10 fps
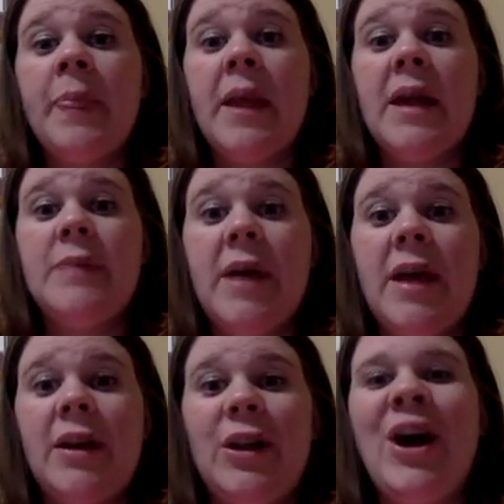has
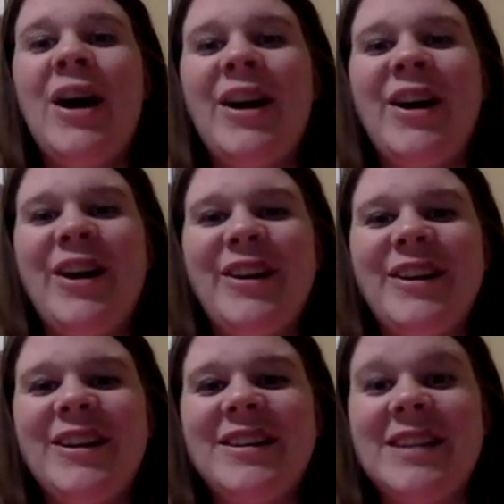been a lot
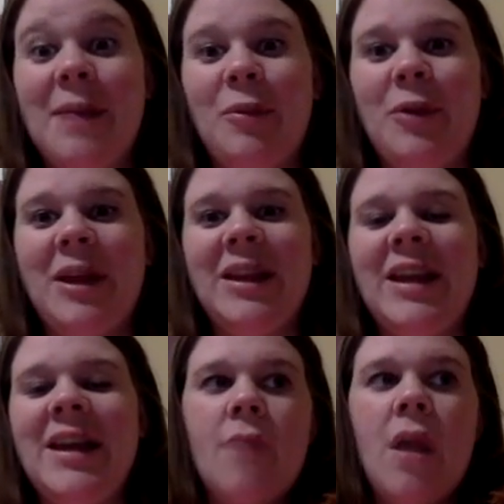harder to get up
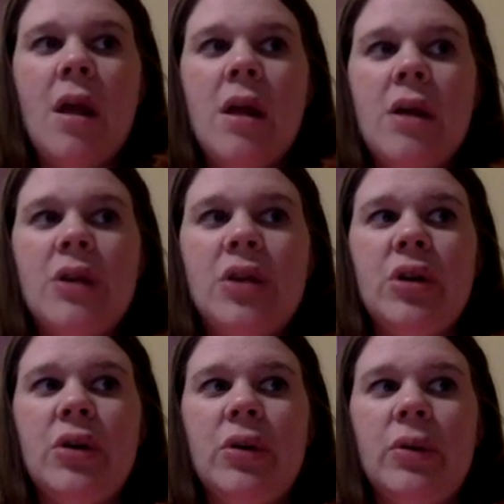quickly.
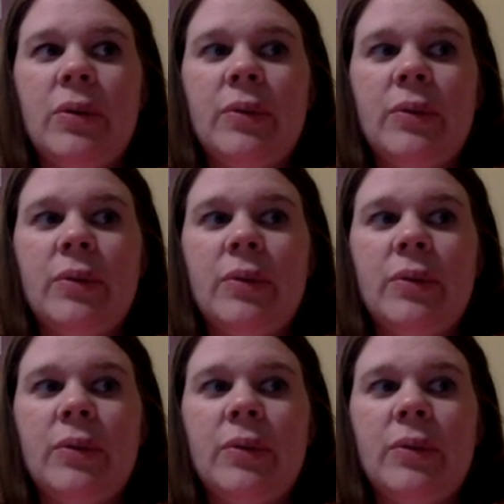So